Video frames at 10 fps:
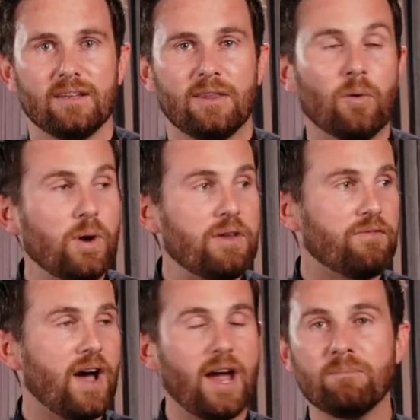that we
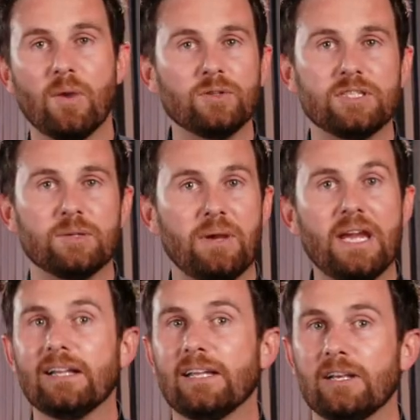find most
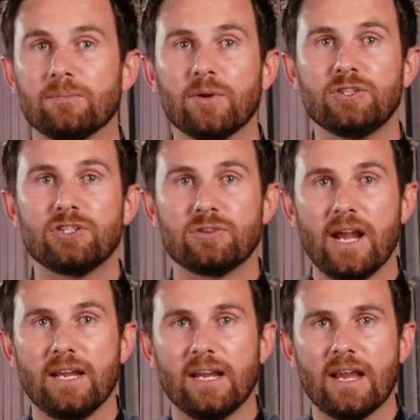appealing or most
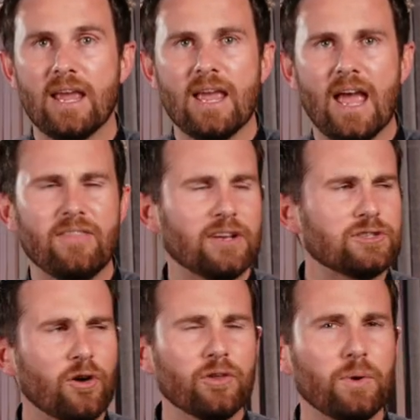striking. And that's
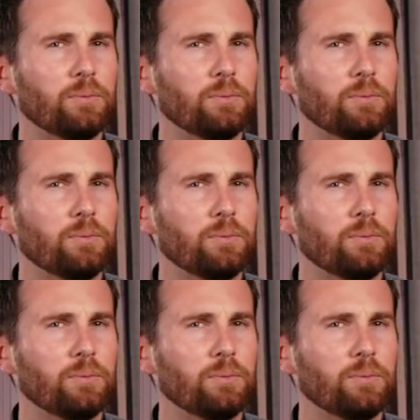all that we